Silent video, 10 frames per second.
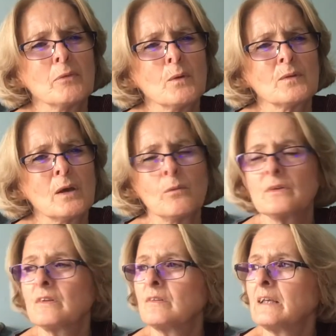though, is I
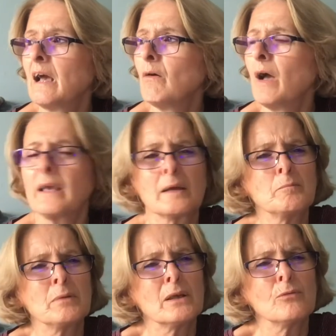want to see how I
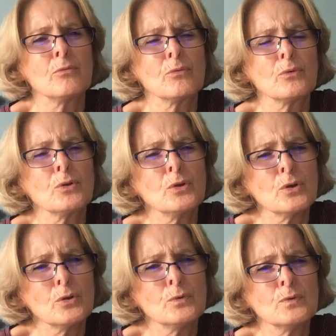can be of
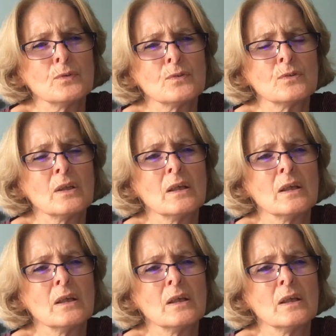use